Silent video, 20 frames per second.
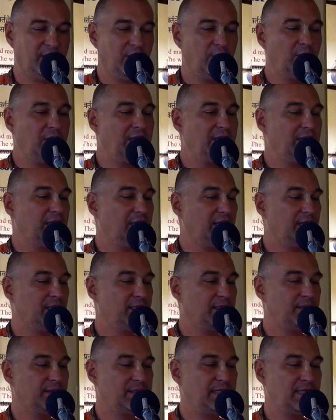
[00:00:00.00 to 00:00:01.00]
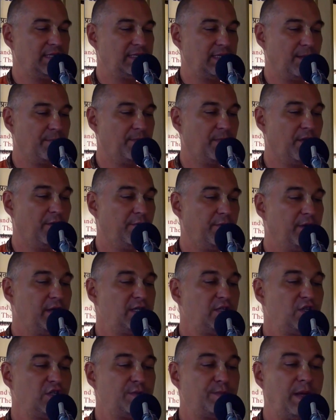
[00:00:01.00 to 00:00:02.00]
Look at the system.
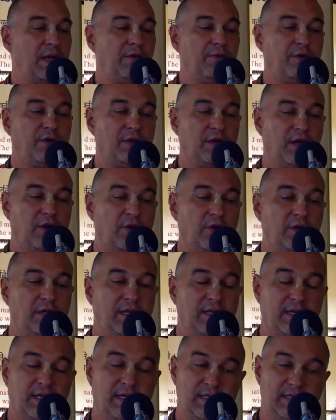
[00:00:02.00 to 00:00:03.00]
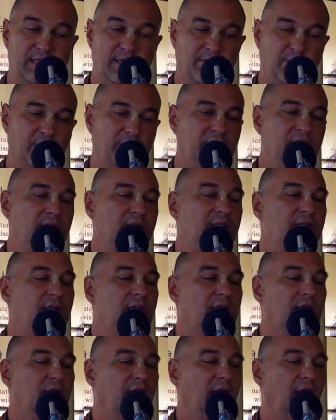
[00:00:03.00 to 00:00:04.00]
First you spend for the Lord and His devotees,
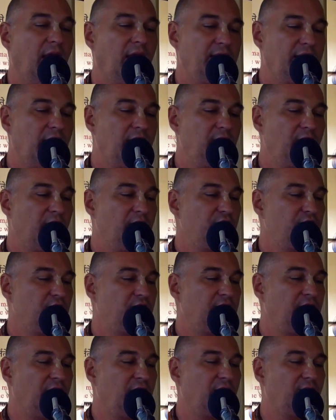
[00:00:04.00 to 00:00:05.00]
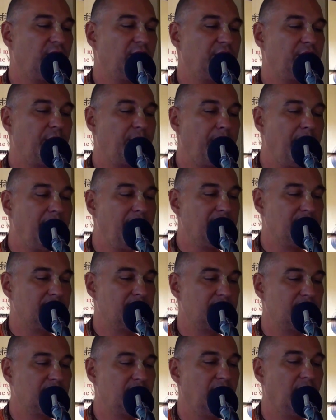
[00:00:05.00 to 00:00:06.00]
and then one should take what
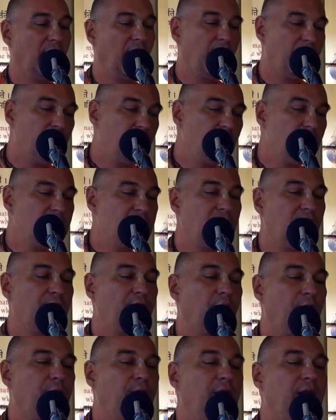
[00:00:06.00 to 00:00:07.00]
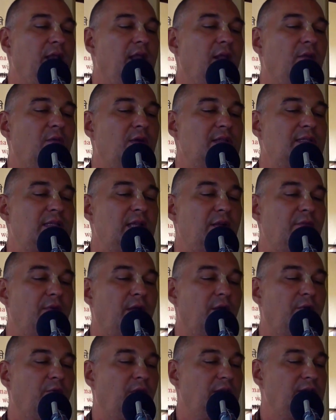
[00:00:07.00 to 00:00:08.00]
remains and use that for feeding oneself
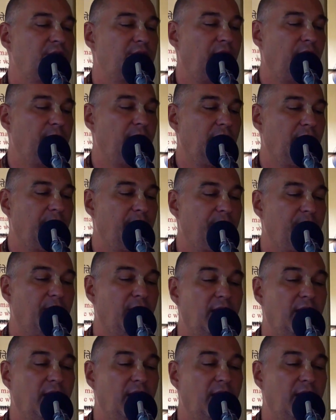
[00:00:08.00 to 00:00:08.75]
and one's family.